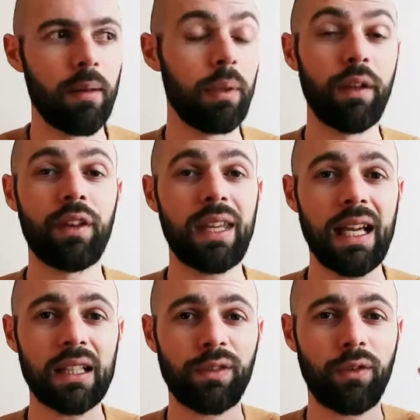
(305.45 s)
But if it
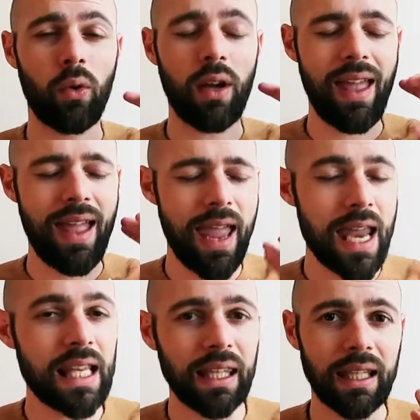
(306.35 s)
counts for
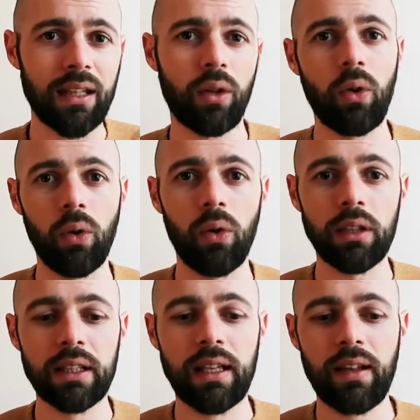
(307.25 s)
anything at
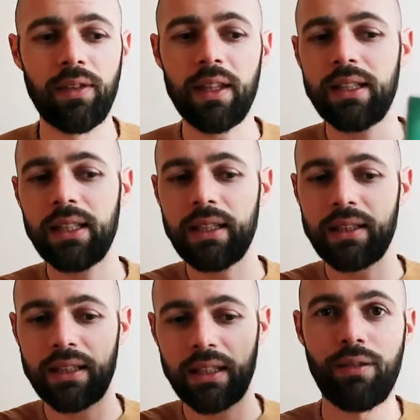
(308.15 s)
all, this
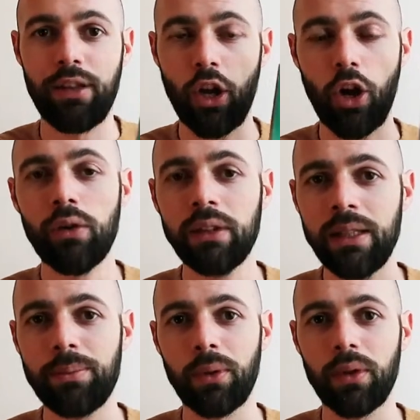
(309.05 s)
is the
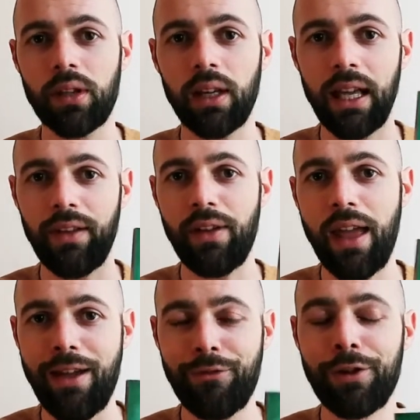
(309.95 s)
only book I have
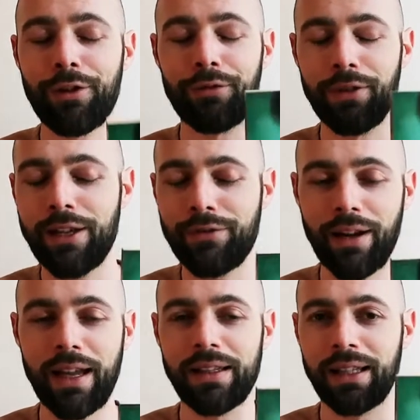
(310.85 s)
ever
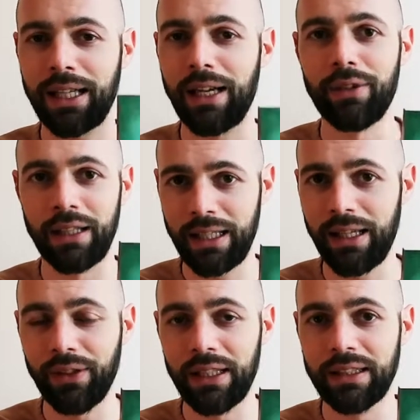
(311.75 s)
reread cover to
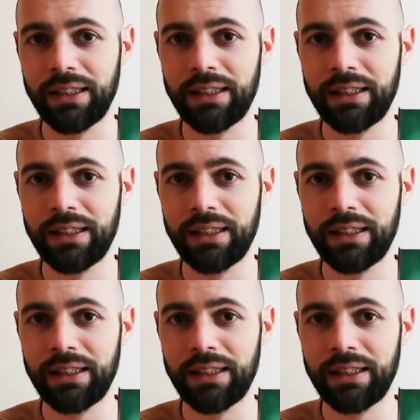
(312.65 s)
cover.